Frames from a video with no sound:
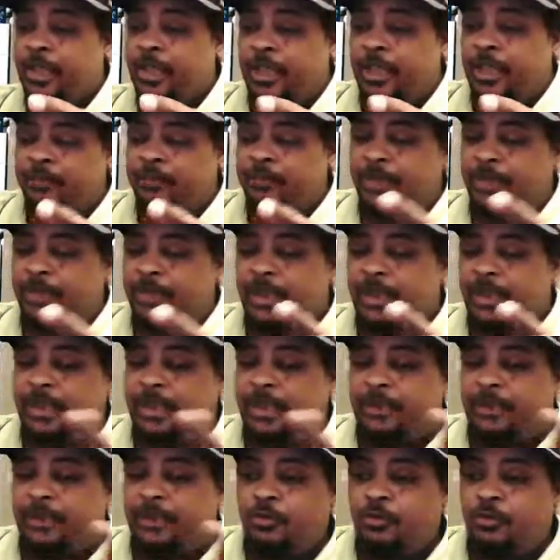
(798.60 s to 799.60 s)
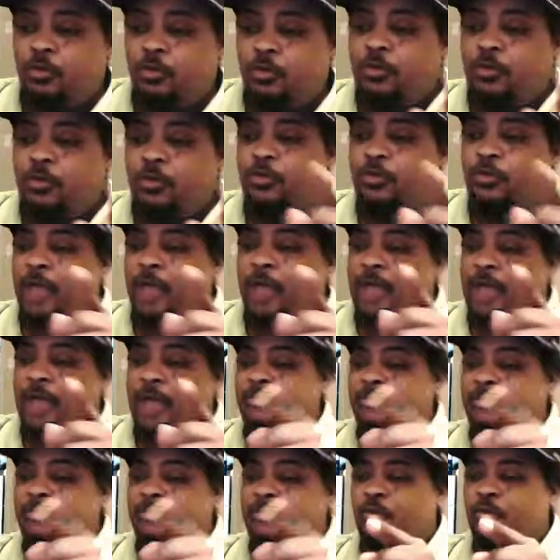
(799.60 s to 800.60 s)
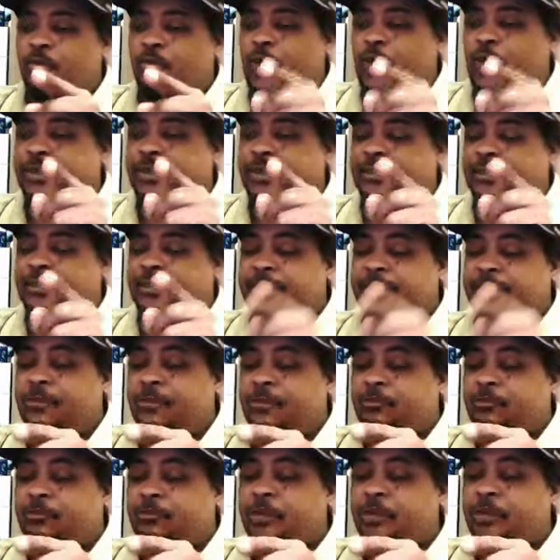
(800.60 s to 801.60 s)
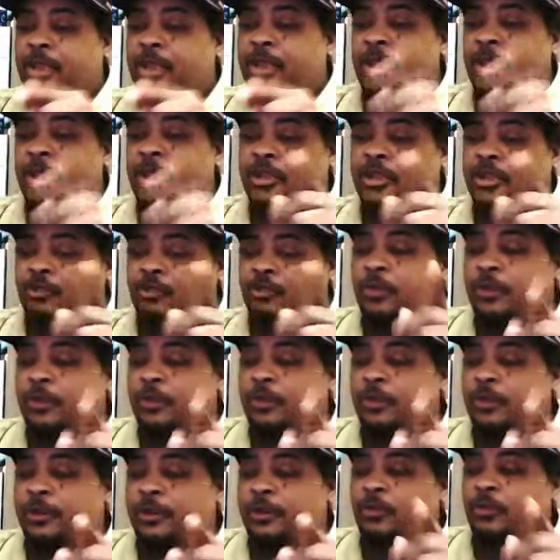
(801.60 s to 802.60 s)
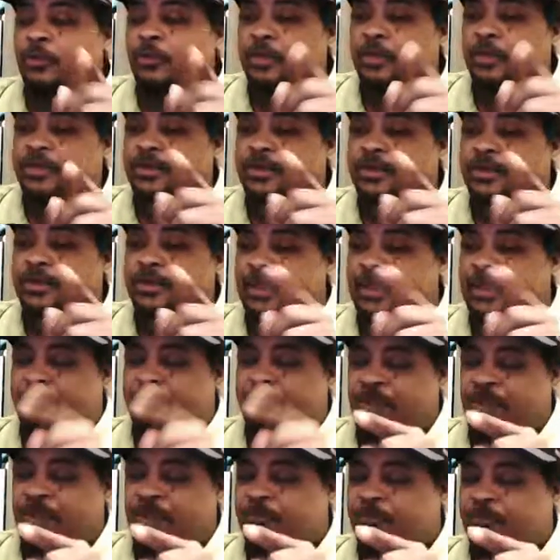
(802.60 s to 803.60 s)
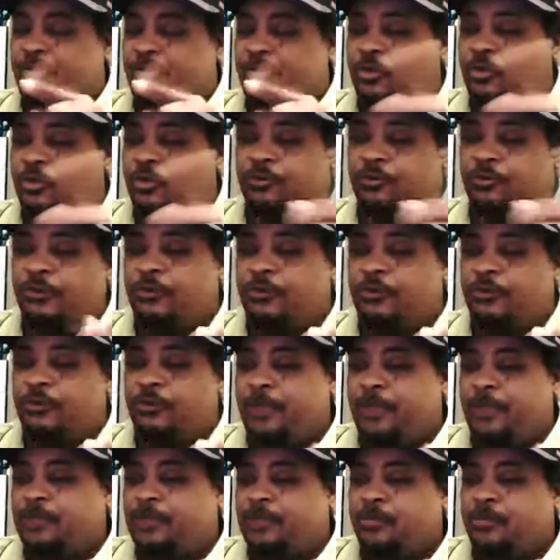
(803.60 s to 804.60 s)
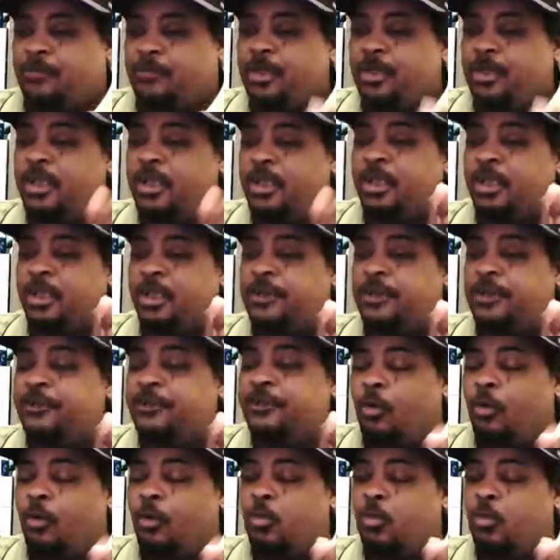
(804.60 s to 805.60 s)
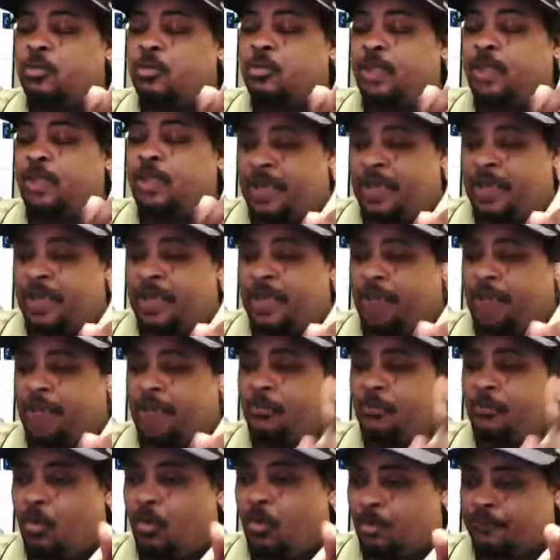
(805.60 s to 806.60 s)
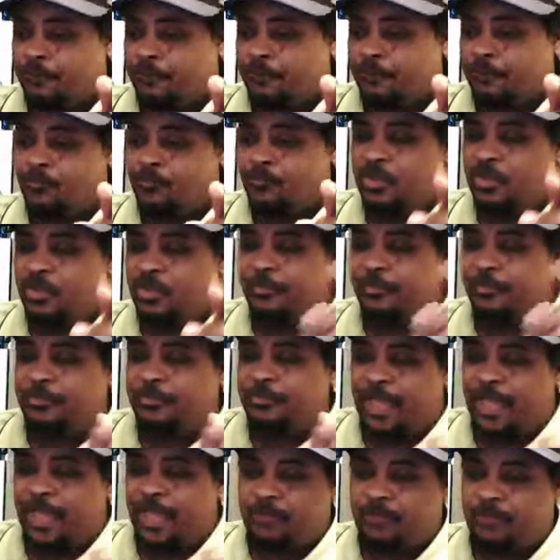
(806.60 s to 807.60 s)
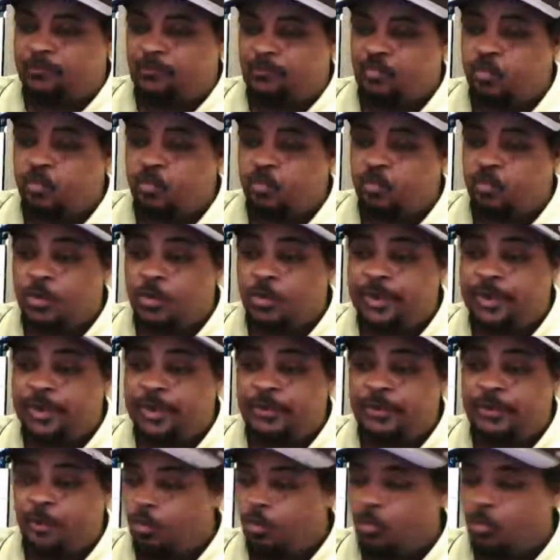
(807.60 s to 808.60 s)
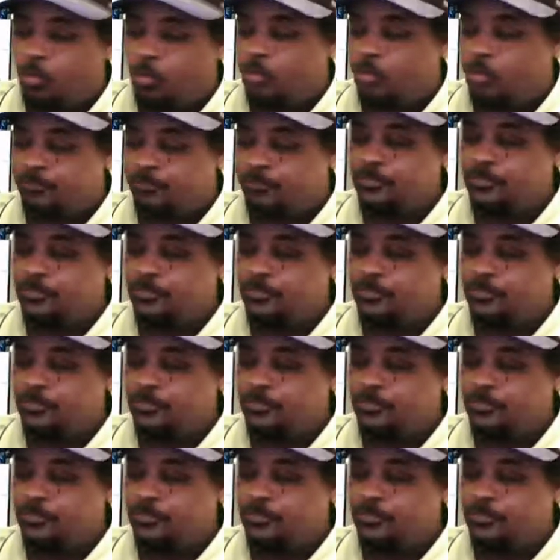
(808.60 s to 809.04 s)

And being you guys are new at this industry, you literally gonna listen to that veteran, because you figure the veteran knows a lot more. That's what they don't want.